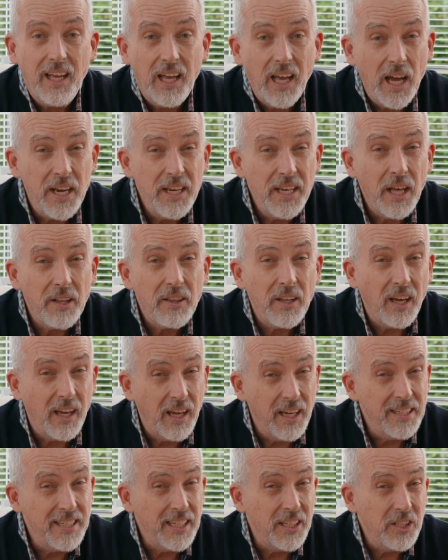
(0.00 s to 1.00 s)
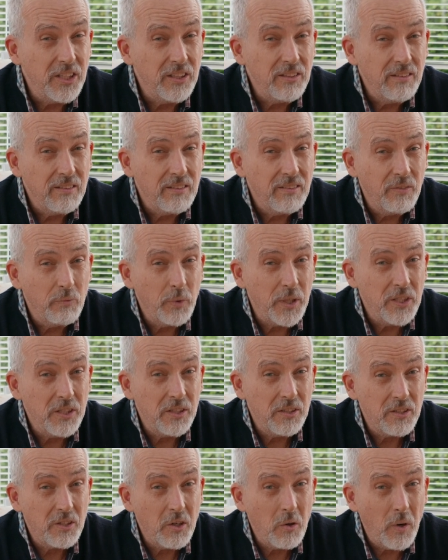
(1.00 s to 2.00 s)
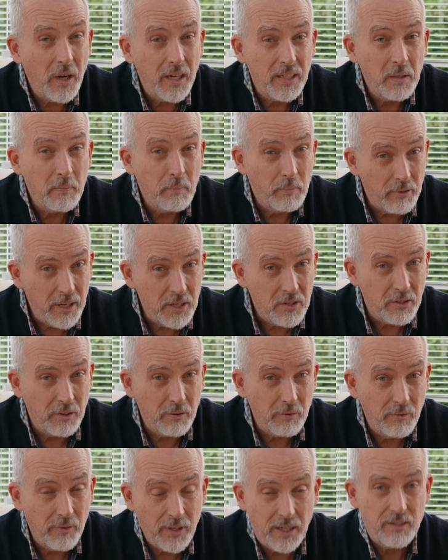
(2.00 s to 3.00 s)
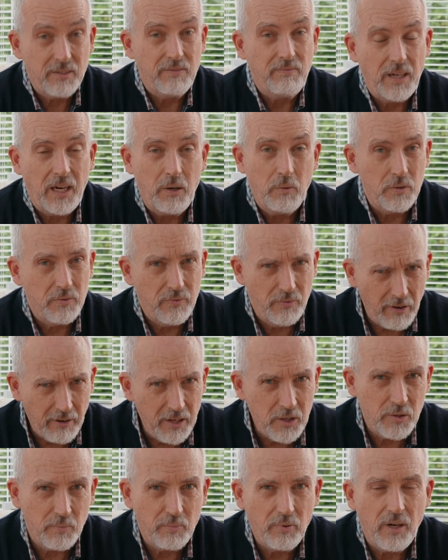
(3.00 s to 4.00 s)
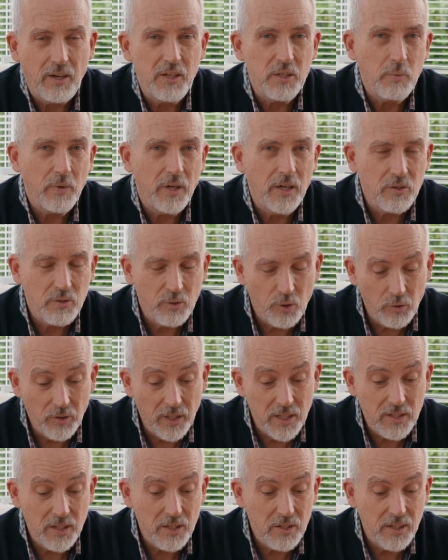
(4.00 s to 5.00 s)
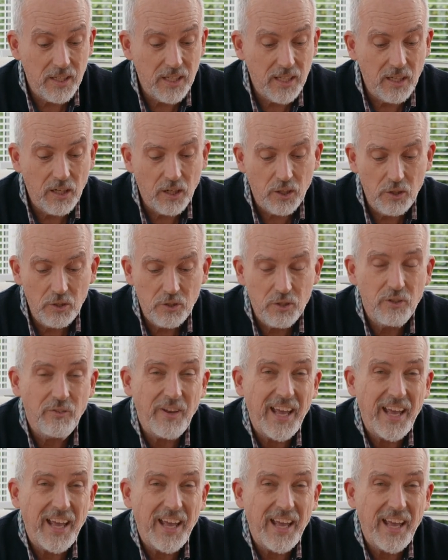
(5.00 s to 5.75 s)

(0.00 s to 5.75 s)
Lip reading: Another addition, which is quite impressive, in fact I was very surprised when I saw this, is the inclusion of